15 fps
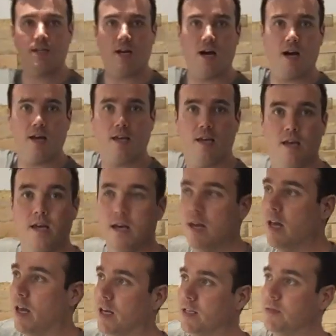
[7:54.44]
guy
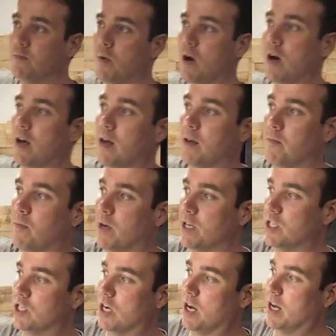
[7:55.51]
is my big
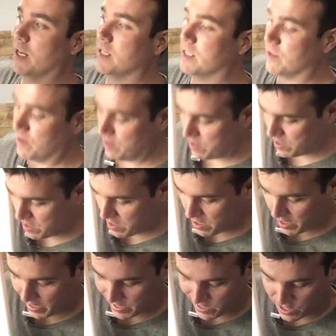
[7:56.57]
giant, I
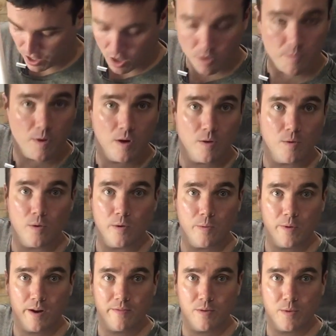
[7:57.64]
guess, gobo, or
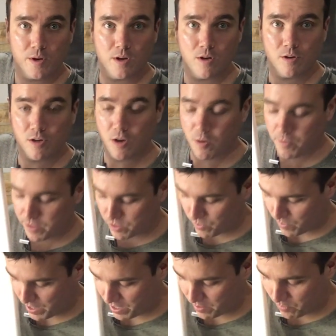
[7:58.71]
whatever you would call it,
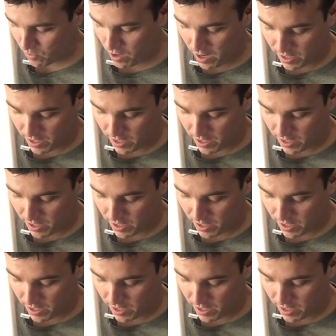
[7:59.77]
go-between, where I